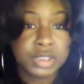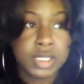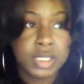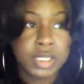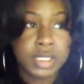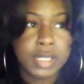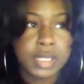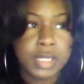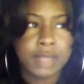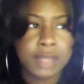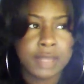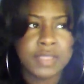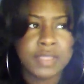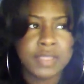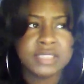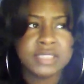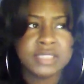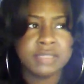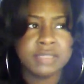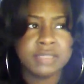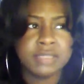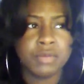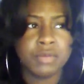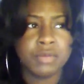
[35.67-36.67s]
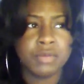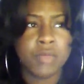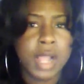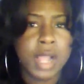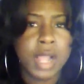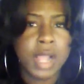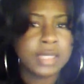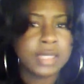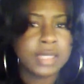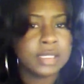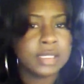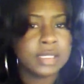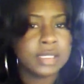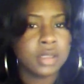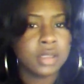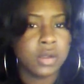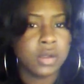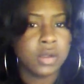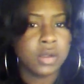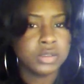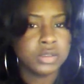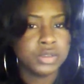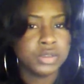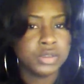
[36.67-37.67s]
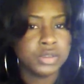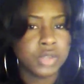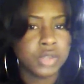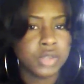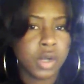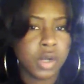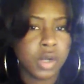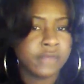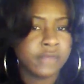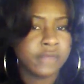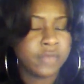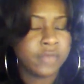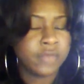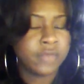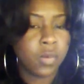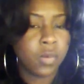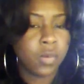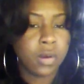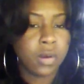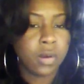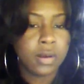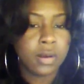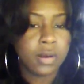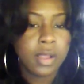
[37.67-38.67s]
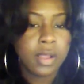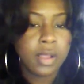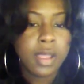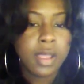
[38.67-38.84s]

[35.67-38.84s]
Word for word: and I think it's in Moroccan or dark four.